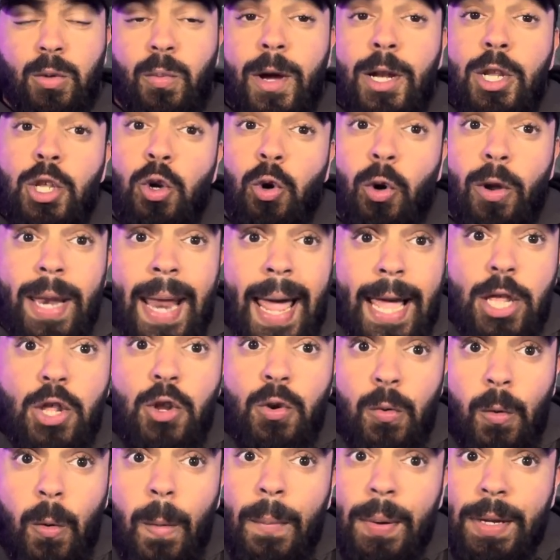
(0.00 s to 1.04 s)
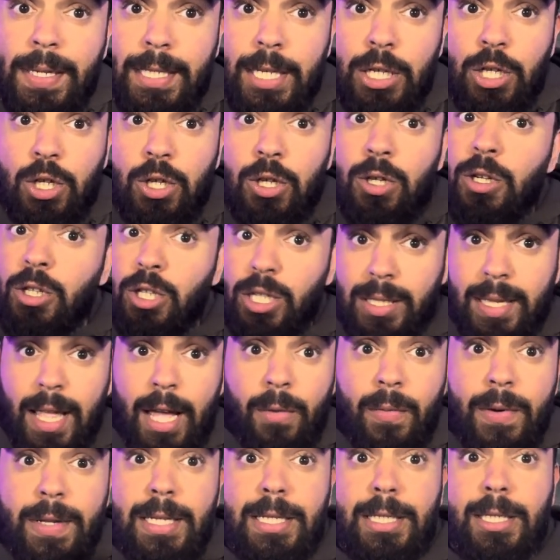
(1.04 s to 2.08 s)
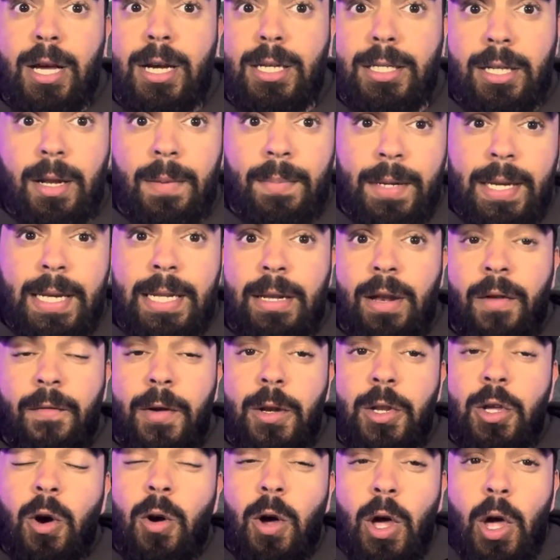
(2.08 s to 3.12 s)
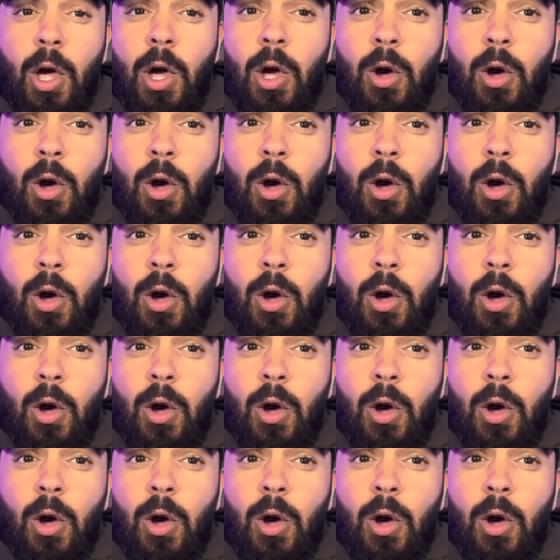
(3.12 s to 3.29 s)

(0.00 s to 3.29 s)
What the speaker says: when your natural position, just like we discussed at the beginning of the video,